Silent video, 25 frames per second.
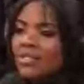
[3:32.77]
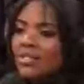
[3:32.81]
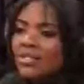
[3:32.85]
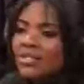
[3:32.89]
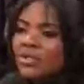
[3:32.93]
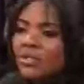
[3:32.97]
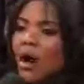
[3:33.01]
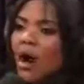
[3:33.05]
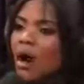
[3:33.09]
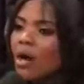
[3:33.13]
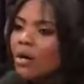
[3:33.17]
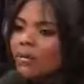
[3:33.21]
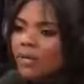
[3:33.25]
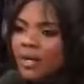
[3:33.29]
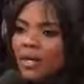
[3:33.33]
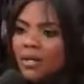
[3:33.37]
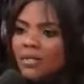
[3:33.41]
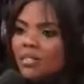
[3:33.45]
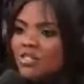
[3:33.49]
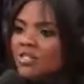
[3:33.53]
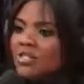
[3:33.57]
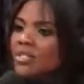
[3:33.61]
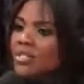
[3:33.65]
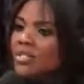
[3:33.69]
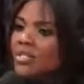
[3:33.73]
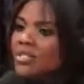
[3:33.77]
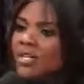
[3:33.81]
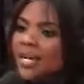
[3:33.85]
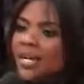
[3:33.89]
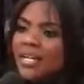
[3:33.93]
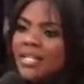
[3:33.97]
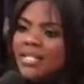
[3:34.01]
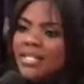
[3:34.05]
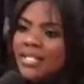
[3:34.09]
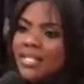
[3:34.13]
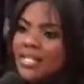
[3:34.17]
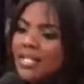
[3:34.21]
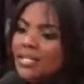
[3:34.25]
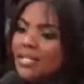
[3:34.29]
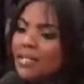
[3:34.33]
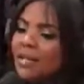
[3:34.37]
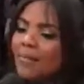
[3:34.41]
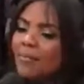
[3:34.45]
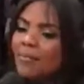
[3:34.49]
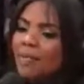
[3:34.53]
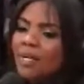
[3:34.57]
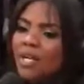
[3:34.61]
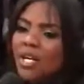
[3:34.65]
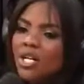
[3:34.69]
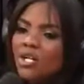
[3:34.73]
dogma, just this idea
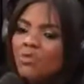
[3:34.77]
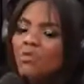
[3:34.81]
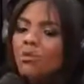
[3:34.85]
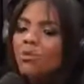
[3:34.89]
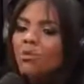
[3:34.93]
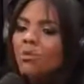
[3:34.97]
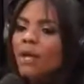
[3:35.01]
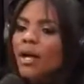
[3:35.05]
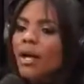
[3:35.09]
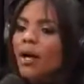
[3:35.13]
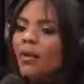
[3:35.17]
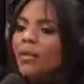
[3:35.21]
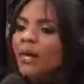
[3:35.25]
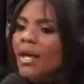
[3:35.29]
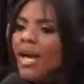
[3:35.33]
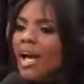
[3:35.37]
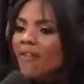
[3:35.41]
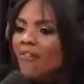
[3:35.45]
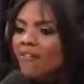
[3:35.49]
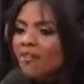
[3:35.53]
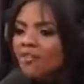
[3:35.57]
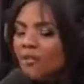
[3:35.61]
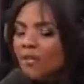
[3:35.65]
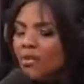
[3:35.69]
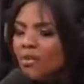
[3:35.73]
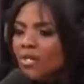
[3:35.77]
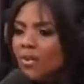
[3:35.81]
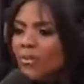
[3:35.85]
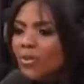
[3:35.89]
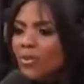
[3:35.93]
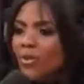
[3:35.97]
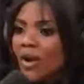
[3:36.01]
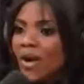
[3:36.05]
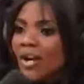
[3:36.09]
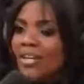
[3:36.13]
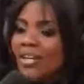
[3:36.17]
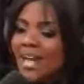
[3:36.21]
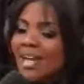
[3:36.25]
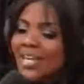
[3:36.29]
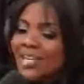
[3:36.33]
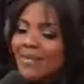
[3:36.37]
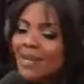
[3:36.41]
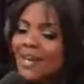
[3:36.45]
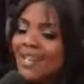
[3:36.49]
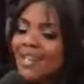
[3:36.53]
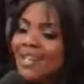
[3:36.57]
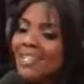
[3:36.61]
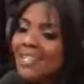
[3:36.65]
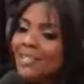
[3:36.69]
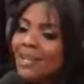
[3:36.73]
that because we're Black, we have to vote Democrat, and
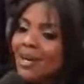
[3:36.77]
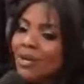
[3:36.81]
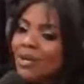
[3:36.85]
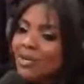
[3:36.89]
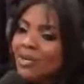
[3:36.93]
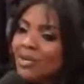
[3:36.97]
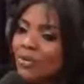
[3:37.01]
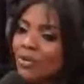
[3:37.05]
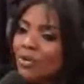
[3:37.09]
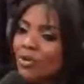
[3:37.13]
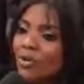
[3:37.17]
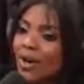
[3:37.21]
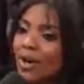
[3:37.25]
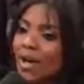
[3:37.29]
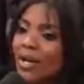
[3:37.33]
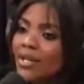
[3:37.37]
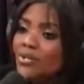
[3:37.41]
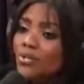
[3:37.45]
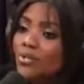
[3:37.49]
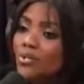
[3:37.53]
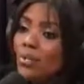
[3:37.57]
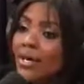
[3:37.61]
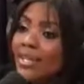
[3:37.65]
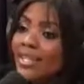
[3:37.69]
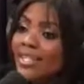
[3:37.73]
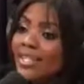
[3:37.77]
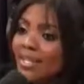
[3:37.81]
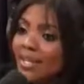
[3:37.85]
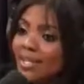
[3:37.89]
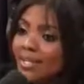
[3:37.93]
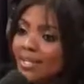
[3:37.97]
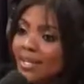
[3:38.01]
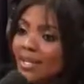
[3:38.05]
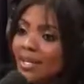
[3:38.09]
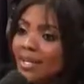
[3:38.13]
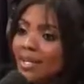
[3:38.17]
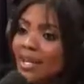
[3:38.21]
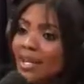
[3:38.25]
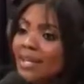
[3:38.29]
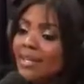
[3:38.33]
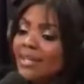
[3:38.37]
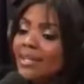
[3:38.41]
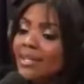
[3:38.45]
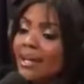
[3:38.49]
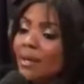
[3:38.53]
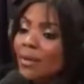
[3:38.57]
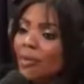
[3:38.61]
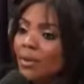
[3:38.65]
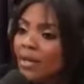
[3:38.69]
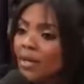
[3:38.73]
anybody that is not a Democrat is racist and against
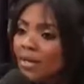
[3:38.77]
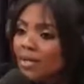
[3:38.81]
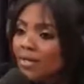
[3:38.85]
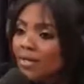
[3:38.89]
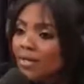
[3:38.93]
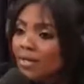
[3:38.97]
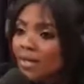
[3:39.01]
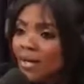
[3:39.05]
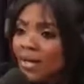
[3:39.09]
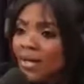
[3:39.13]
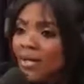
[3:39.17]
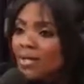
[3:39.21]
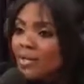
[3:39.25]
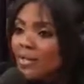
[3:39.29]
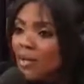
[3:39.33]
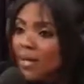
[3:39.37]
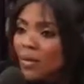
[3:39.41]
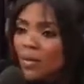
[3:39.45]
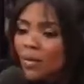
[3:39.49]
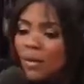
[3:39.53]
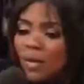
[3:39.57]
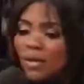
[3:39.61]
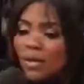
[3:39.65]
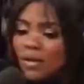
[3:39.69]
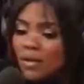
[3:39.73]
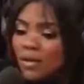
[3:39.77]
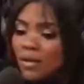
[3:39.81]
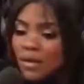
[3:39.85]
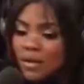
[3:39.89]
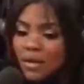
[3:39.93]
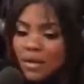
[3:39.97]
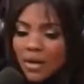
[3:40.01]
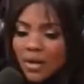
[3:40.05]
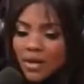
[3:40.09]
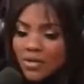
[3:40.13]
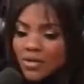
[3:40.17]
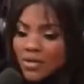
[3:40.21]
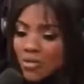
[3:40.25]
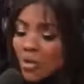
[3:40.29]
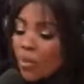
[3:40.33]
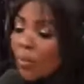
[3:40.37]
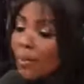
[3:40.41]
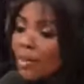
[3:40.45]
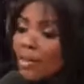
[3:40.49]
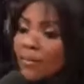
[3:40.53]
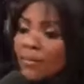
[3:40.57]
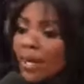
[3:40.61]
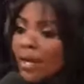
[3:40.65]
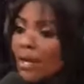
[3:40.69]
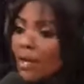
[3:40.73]
helping us. That is like what so
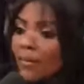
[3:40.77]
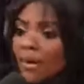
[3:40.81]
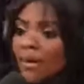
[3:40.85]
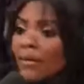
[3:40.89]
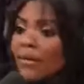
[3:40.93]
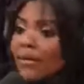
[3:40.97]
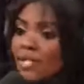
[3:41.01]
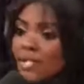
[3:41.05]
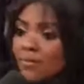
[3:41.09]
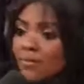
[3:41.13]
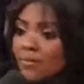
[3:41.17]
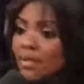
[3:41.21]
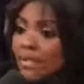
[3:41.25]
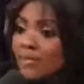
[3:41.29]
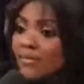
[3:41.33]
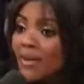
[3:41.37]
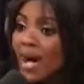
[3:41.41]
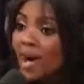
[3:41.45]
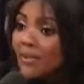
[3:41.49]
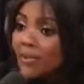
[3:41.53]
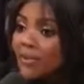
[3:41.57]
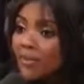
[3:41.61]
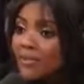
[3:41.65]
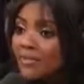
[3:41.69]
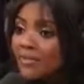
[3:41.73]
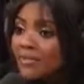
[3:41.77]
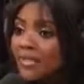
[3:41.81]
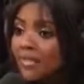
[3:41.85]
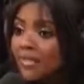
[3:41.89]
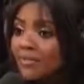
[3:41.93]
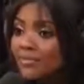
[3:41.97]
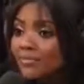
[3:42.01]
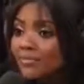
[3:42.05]
many Black Americans believe. I believed it.